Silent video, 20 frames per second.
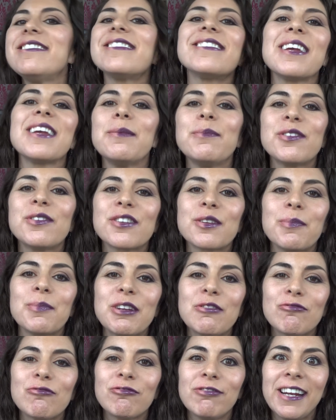seems to
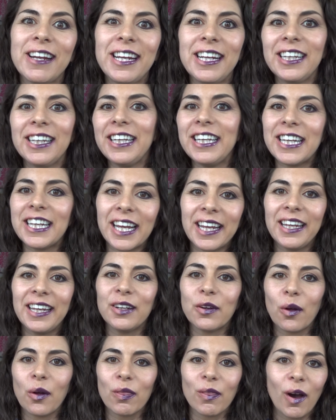be really
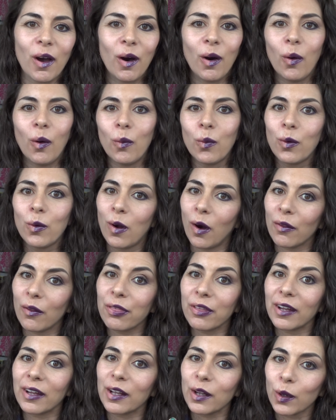keen on the whole
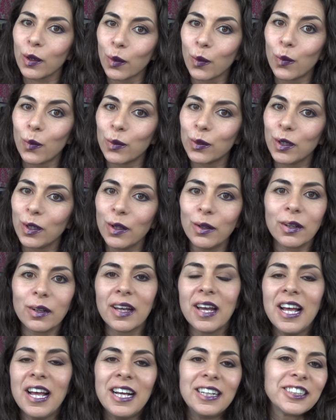gothic Lorde look.